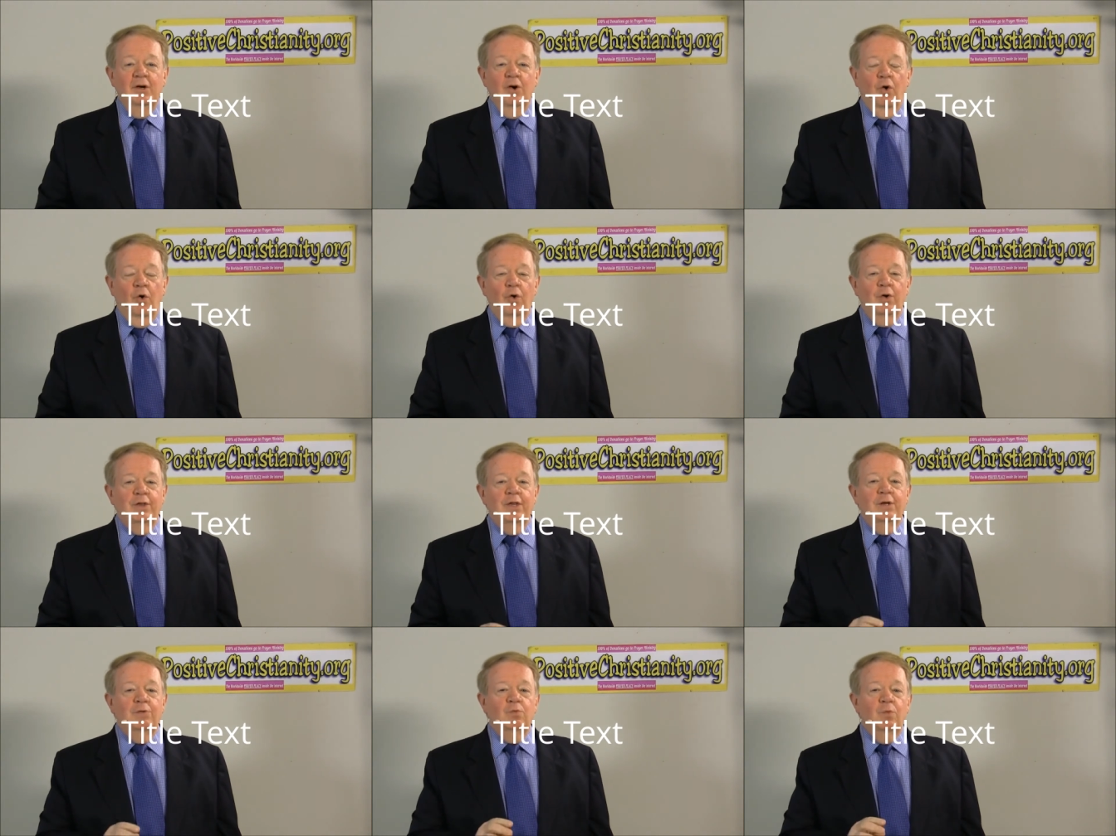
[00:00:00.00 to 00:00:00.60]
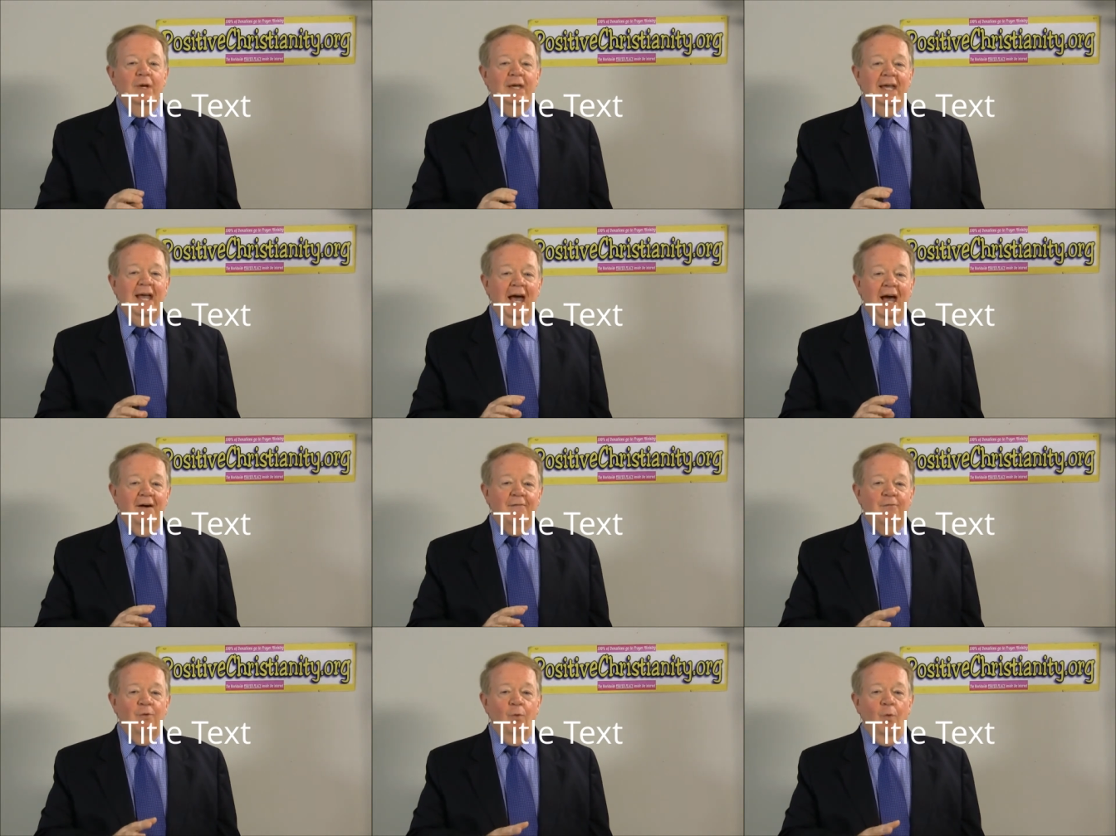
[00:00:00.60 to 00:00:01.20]
or that we
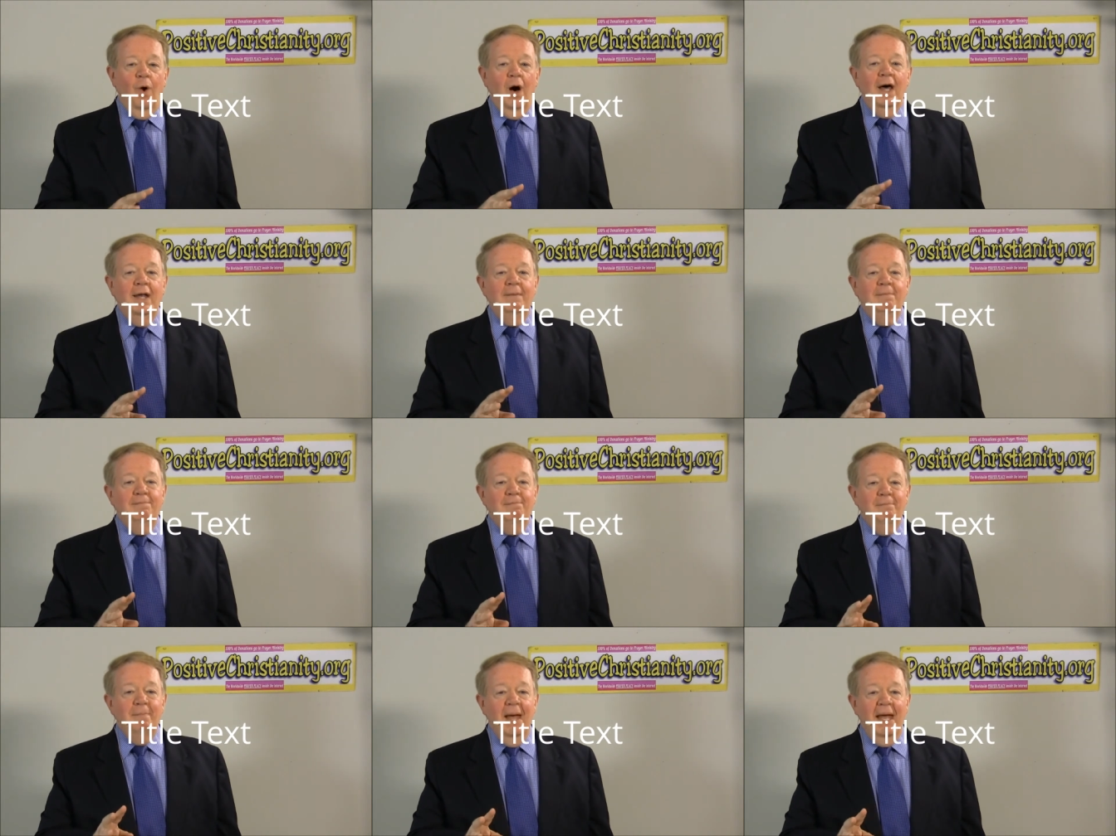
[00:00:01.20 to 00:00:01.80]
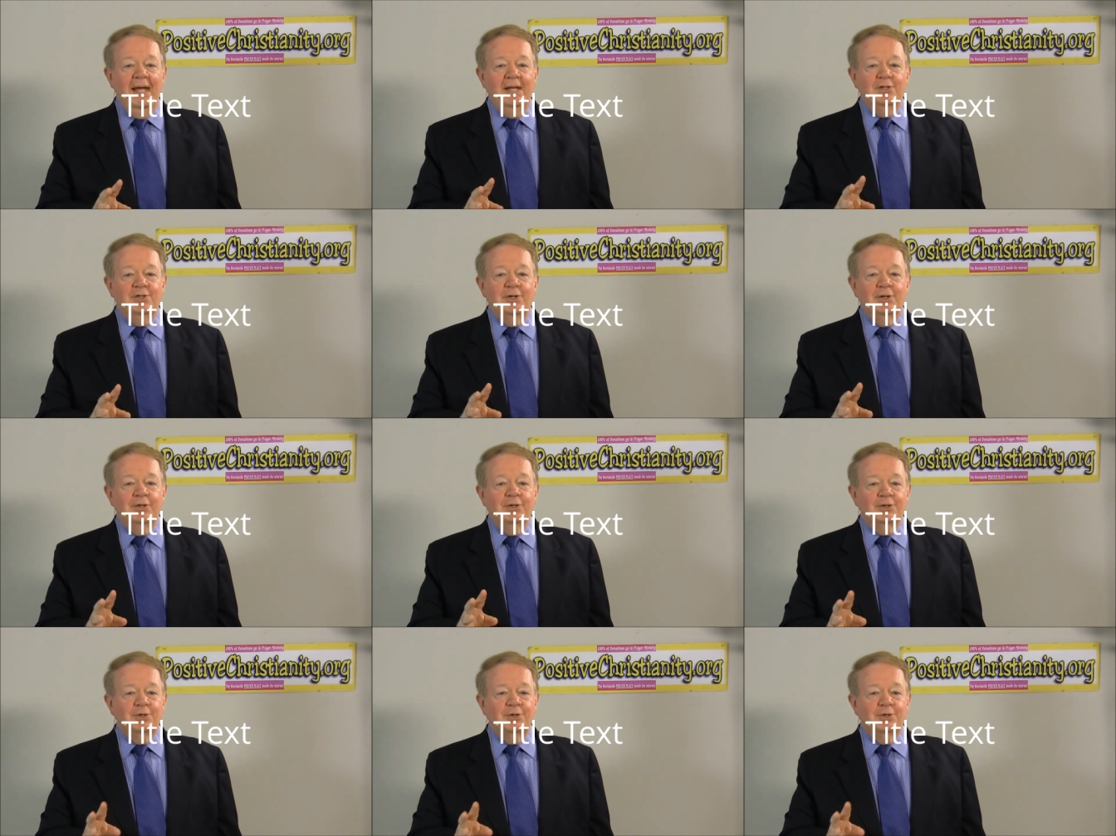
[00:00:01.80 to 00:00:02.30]
have one major